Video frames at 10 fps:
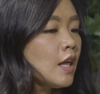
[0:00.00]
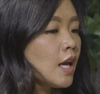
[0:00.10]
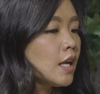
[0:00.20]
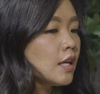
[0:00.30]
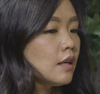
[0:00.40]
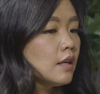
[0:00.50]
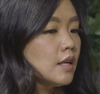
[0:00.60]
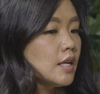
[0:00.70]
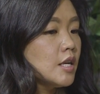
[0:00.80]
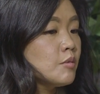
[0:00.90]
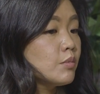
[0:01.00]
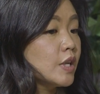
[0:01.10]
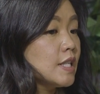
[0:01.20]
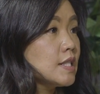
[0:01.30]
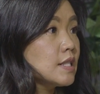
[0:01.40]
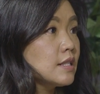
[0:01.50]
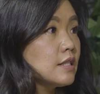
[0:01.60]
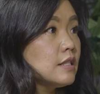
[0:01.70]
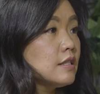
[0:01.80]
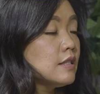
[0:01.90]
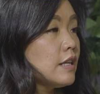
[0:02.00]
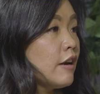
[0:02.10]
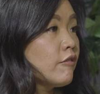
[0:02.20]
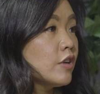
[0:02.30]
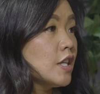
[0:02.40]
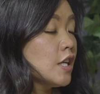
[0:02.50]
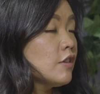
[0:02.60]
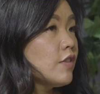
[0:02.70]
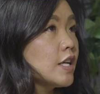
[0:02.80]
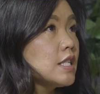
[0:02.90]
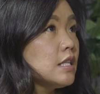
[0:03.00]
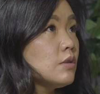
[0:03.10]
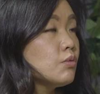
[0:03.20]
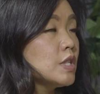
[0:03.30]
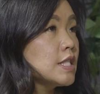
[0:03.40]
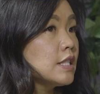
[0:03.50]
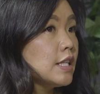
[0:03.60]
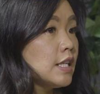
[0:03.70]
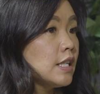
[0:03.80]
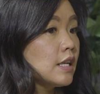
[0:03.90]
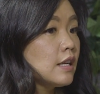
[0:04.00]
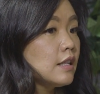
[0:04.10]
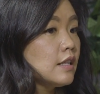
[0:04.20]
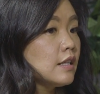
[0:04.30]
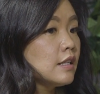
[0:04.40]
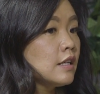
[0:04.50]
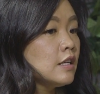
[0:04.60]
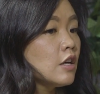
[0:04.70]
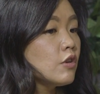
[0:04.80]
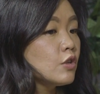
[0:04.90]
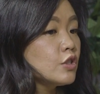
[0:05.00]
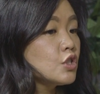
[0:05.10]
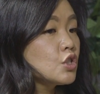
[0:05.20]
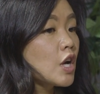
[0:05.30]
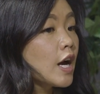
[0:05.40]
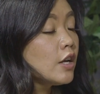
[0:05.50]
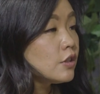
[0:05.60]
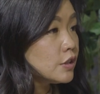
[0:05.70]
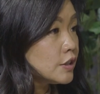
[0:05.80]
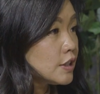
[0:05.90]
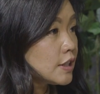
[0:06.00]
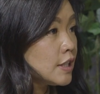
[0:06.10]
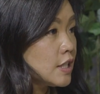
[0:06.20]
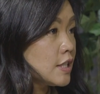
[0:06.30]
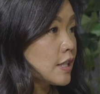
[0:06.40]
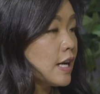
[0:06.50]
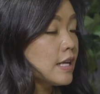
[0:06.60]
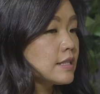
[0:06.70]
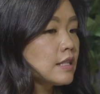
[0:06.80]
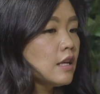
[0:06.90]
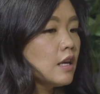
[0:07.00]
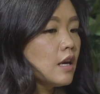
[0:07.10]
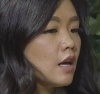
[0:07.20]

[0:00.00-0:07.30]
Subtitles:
They embrace everything. In fact, he recently, another child in his class